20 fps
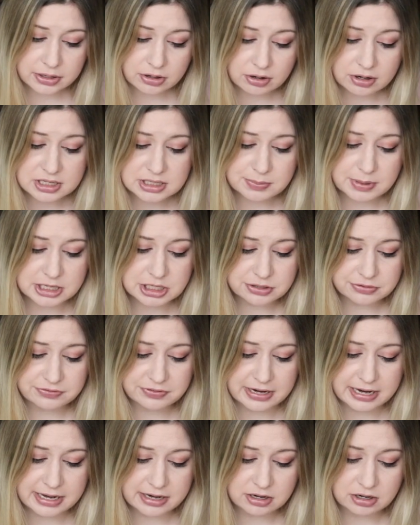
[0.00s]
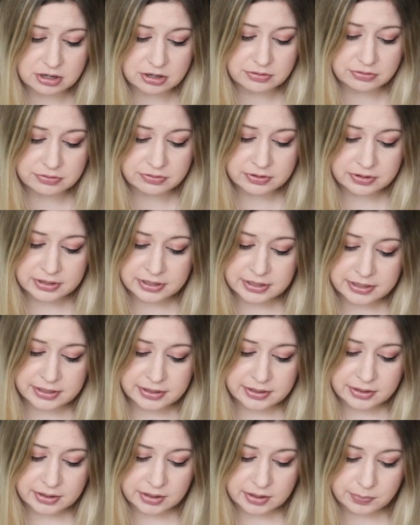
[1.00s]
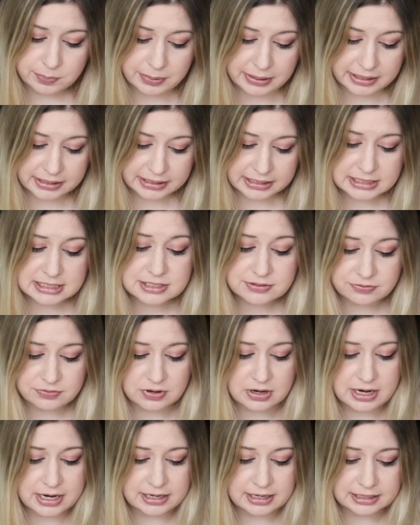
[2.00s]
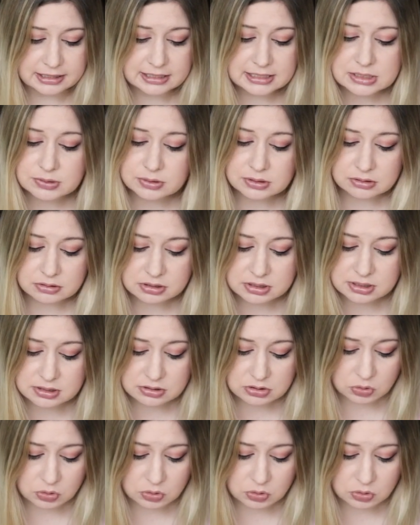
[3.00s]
not as much a fan of, but it's fine. Like, this one looks